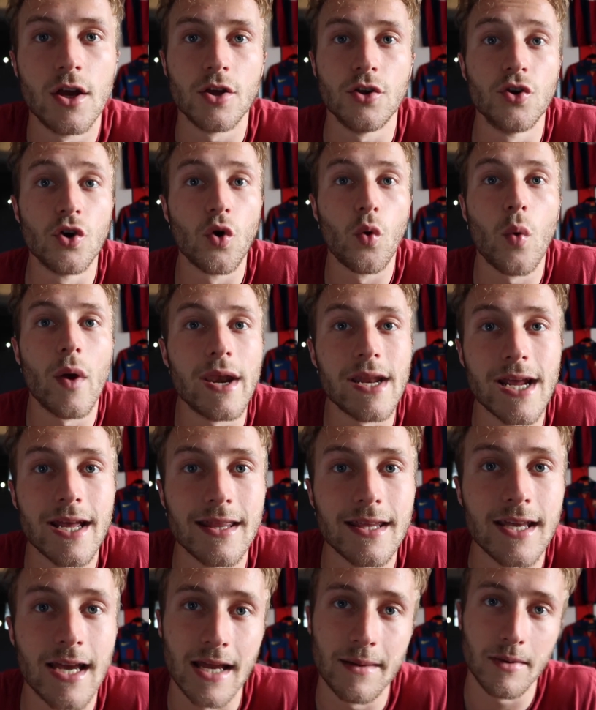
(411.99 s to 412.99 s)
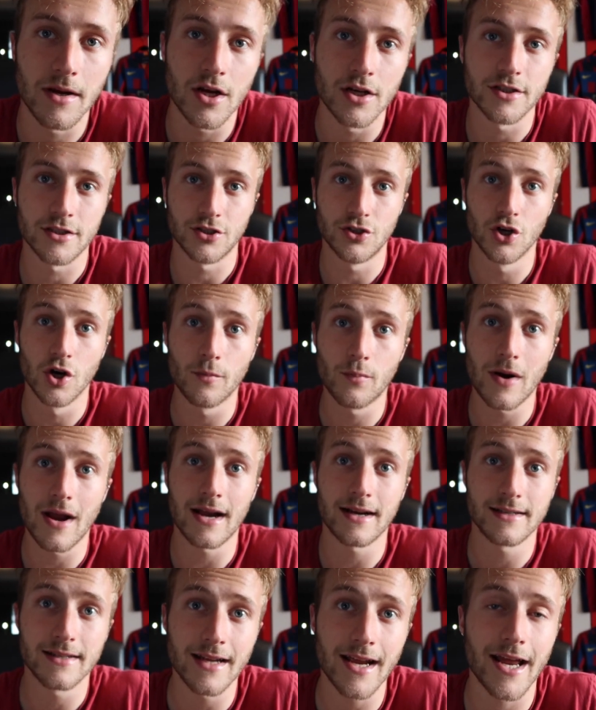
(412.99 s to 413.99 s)
You're winning in the end, because you're
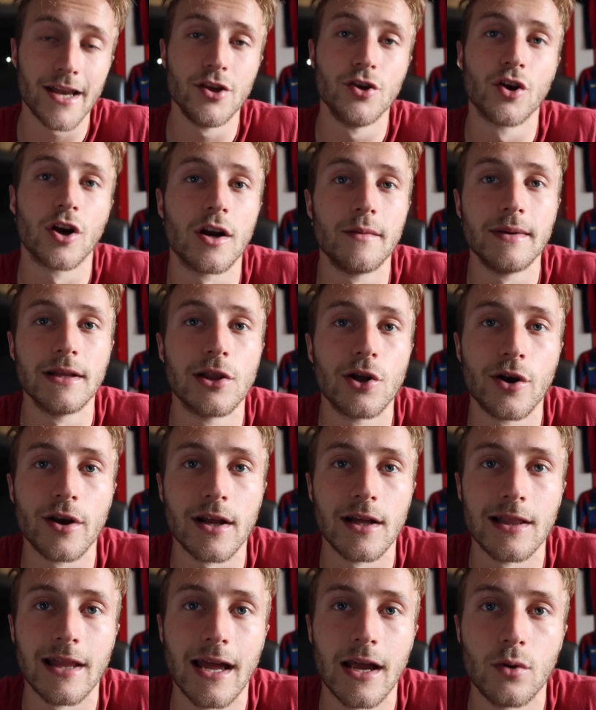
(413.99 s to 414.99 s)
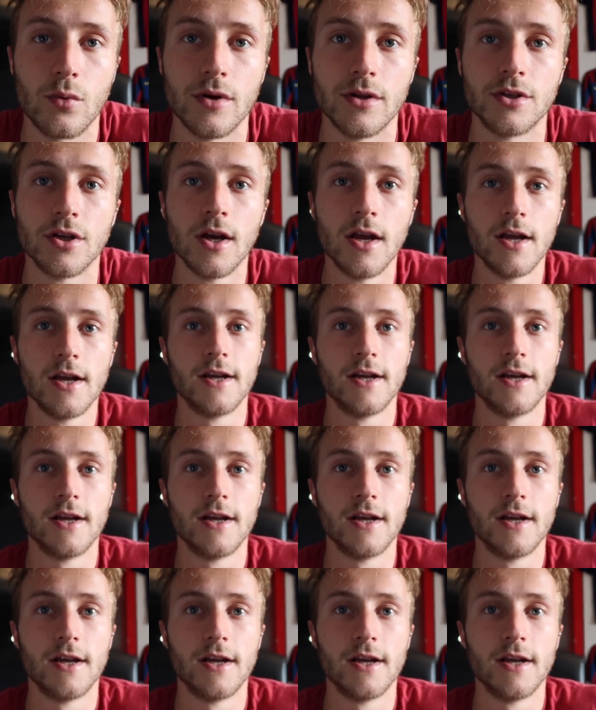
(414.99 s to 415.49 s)
practicing and you're going to be learning a language.